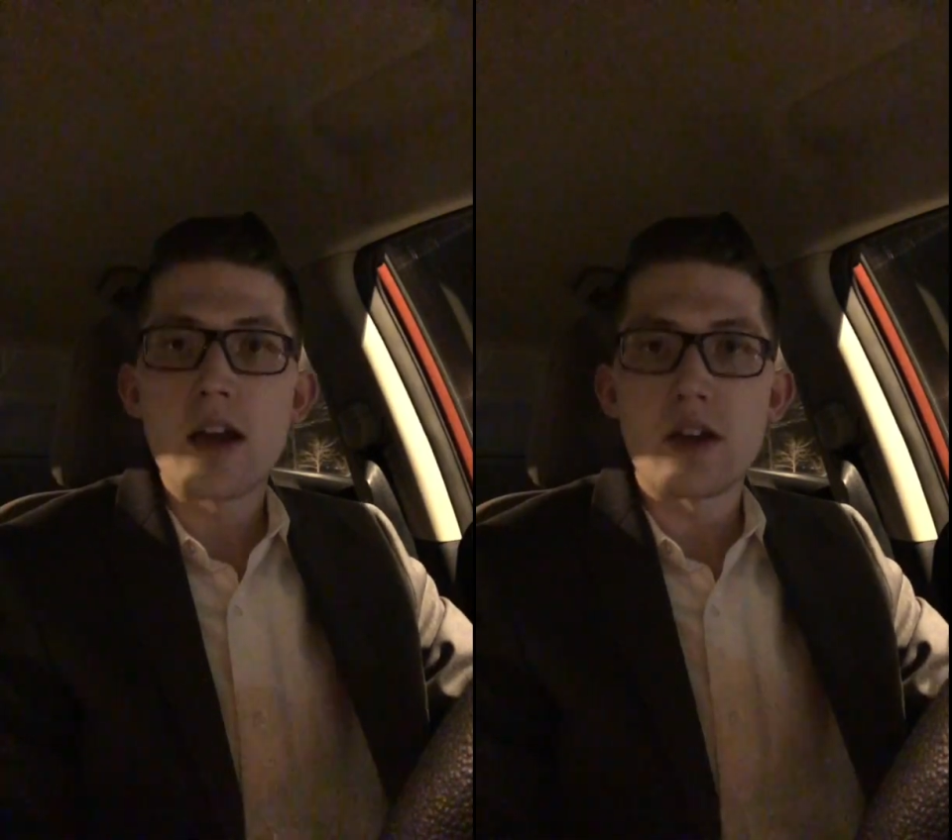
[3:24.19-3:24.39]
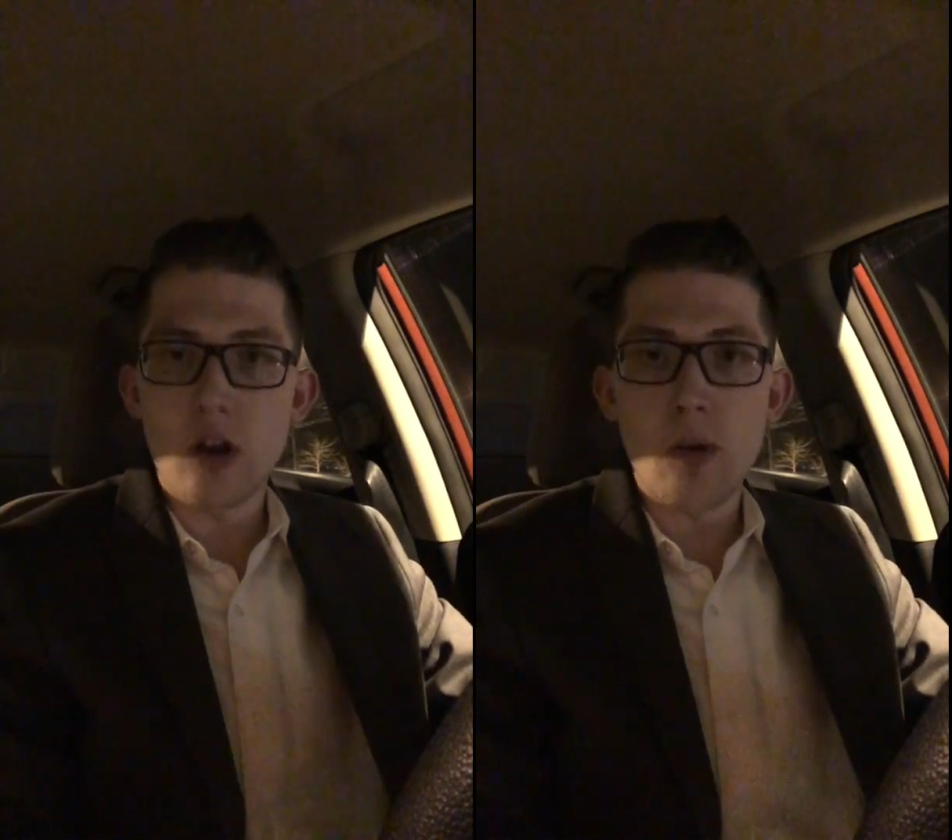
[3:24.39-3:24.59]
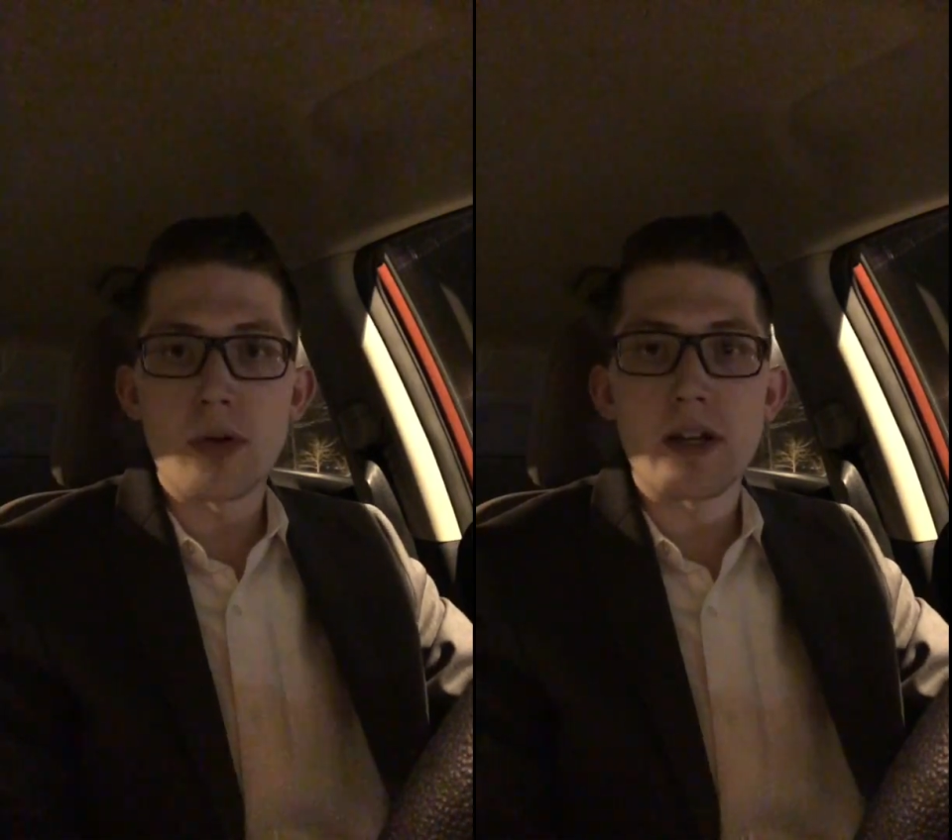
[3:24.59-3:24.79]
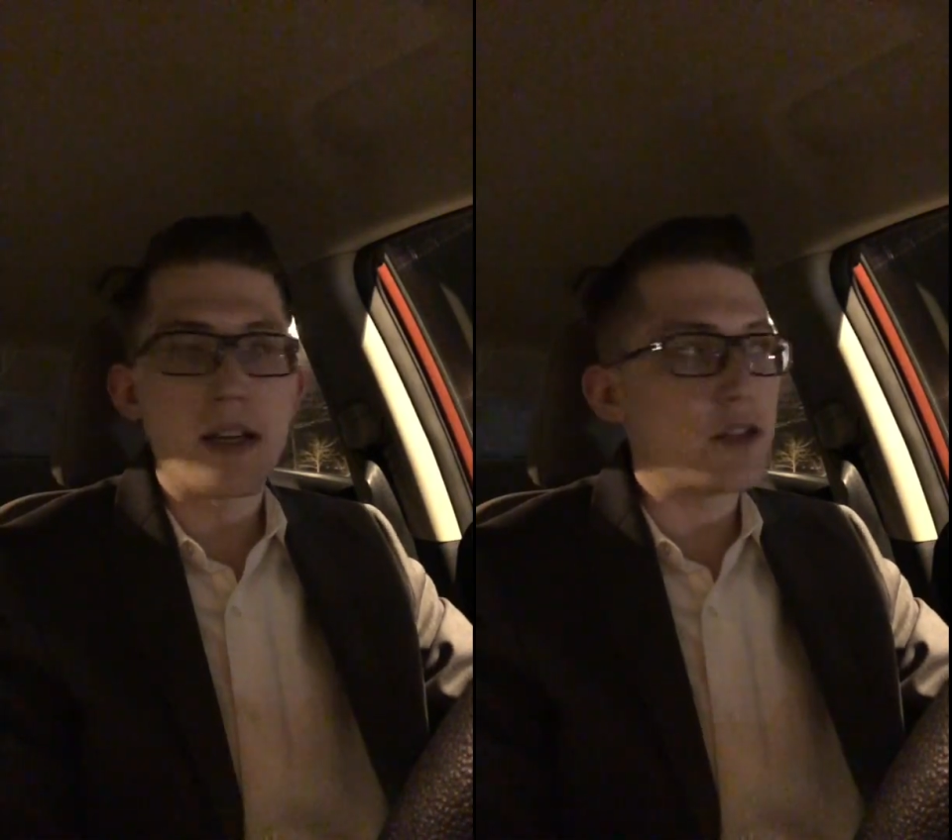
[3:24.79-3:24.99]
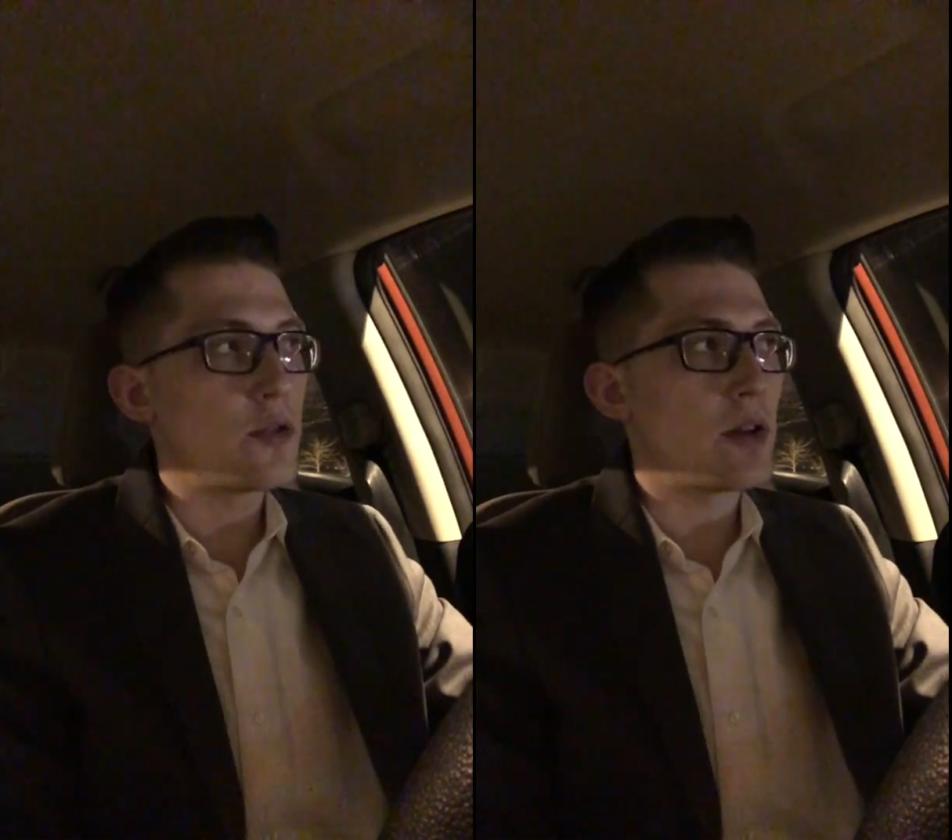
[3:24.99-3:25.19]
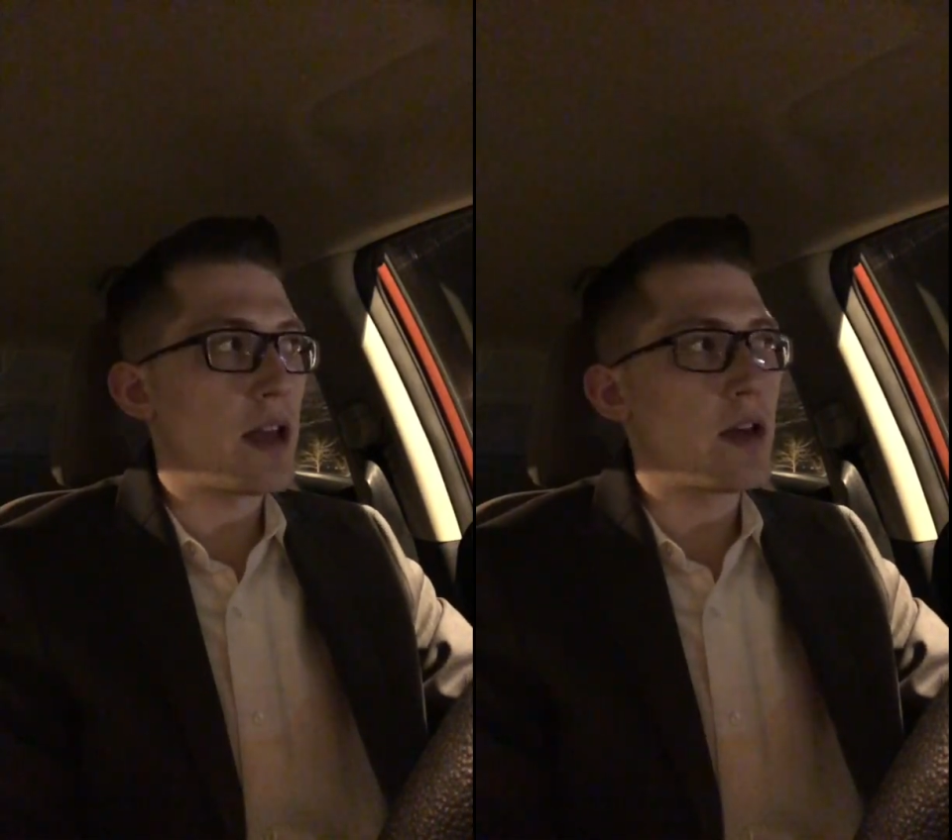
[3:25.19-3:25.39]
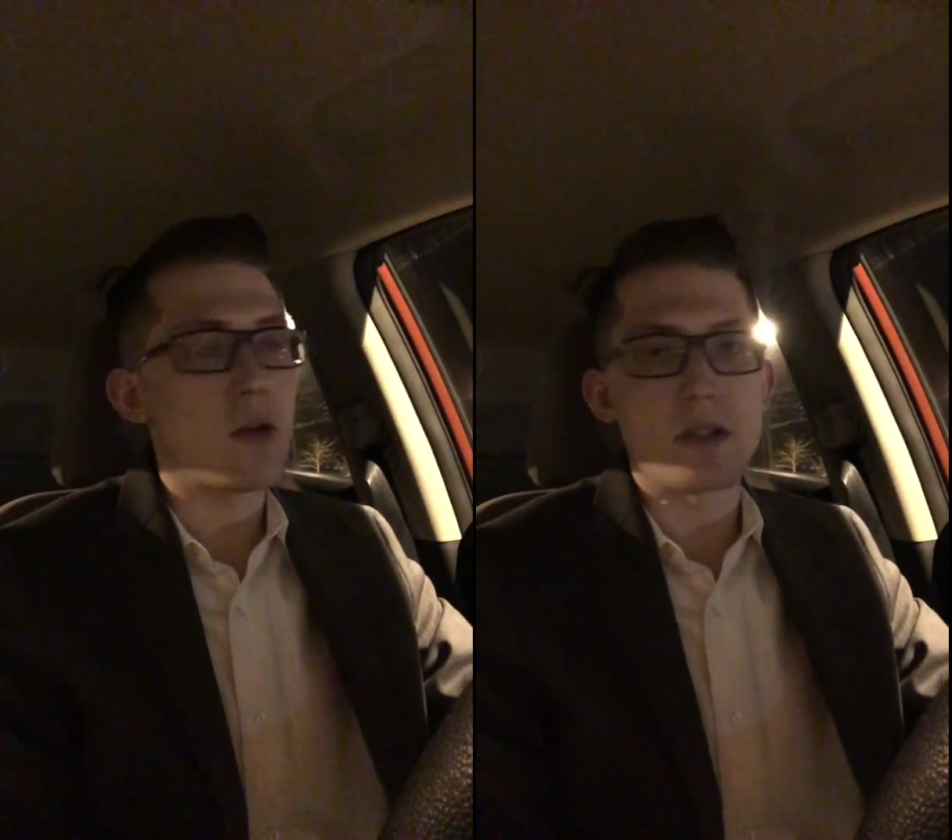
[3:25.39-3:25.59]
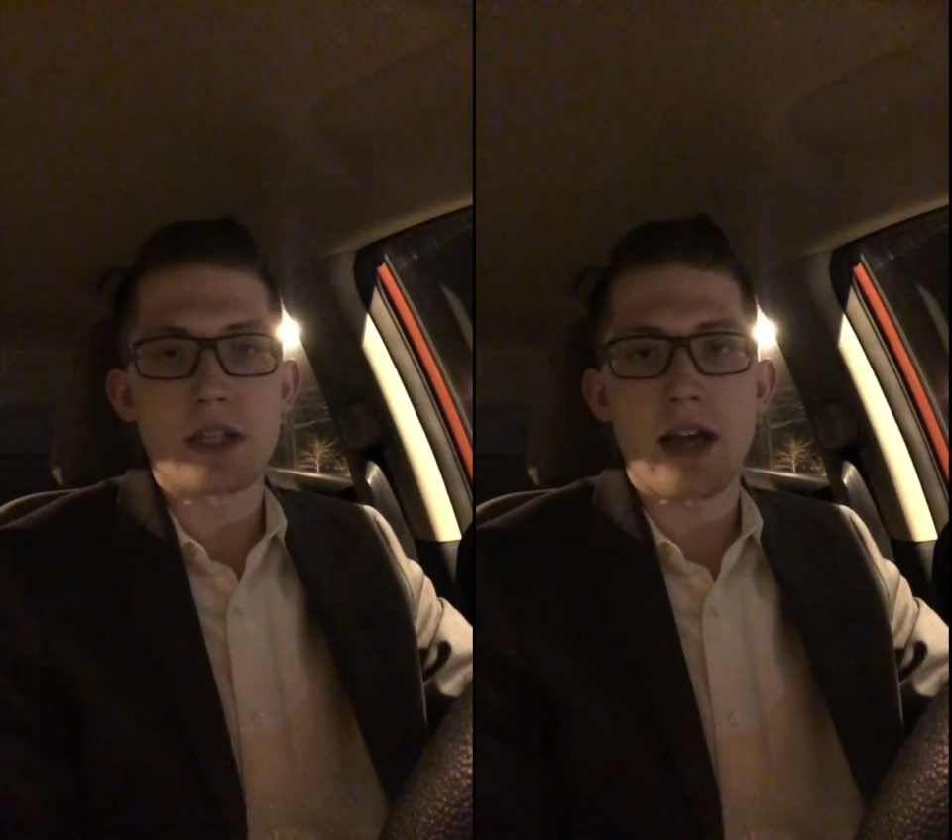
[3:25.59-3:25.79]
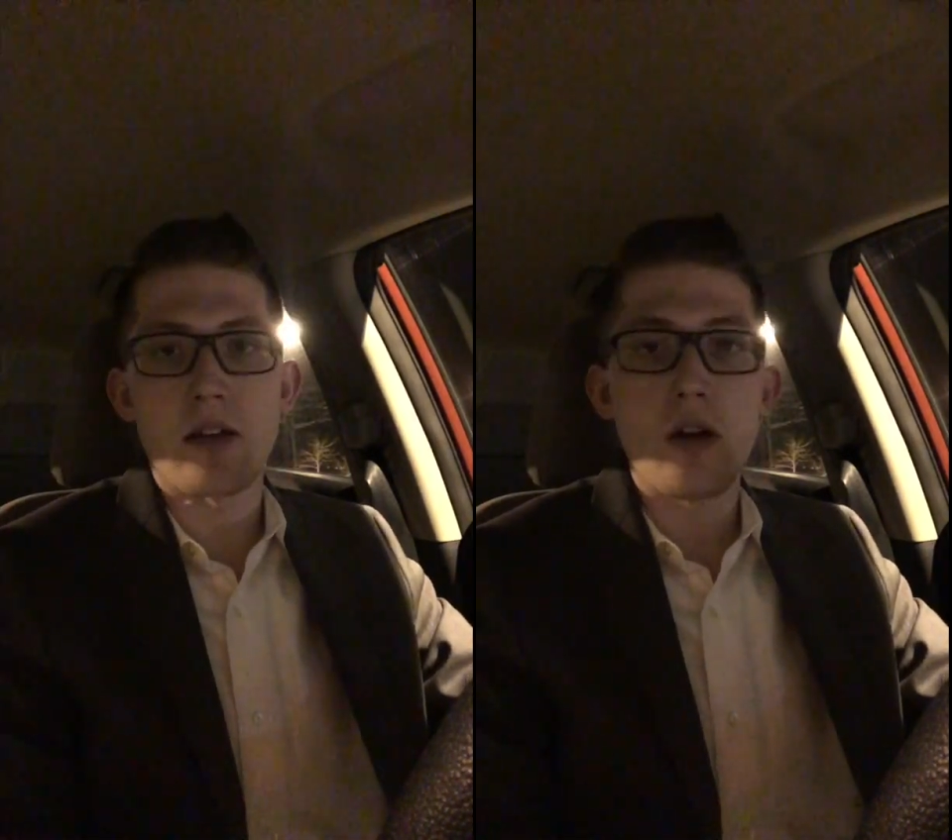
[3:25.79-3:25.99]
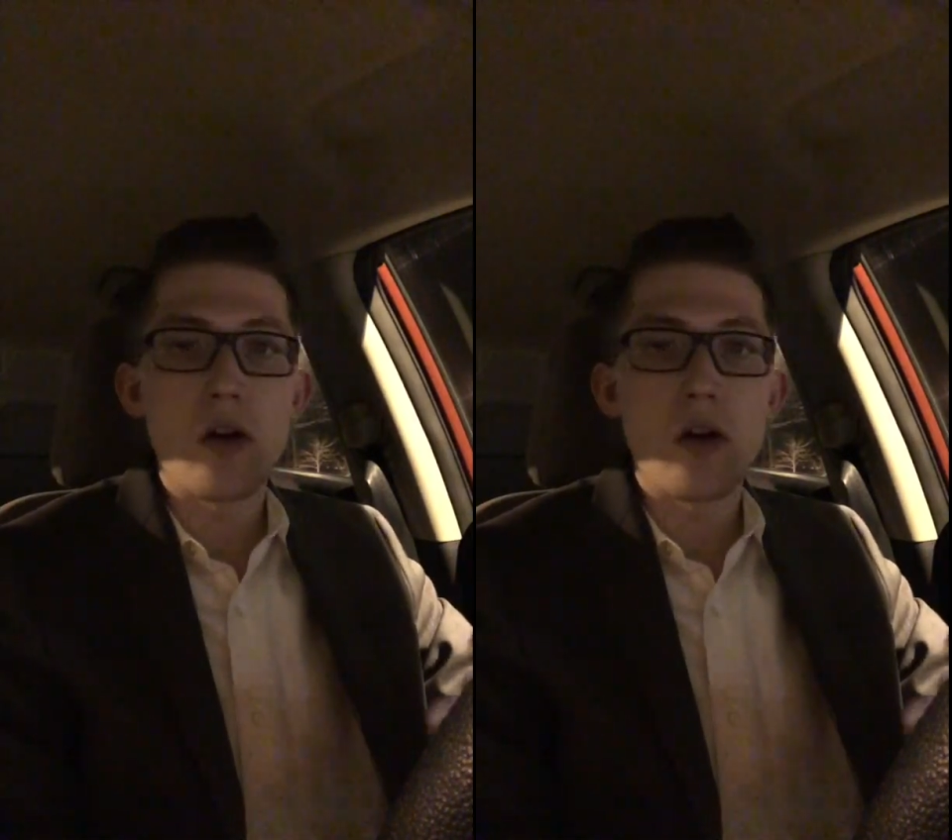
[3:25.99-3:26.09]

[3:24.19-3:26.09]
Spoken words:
go put it into an Acorns account.